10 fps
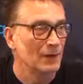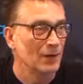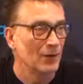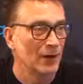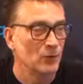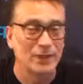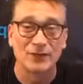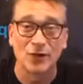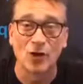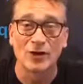All right, well,
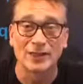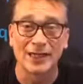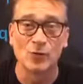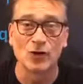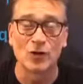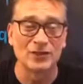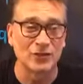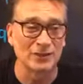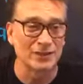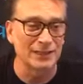if there aren't any more
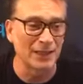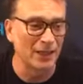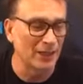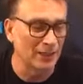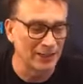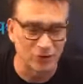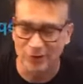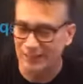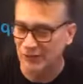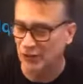questions, that's
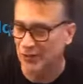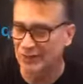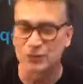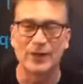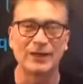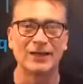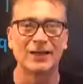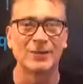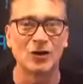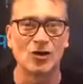great. Sorry this went on a
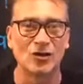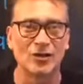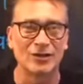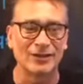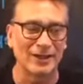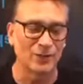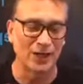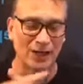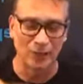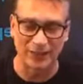little bit longer than
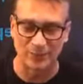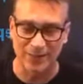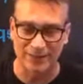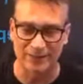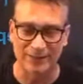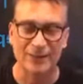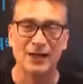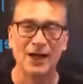we expected.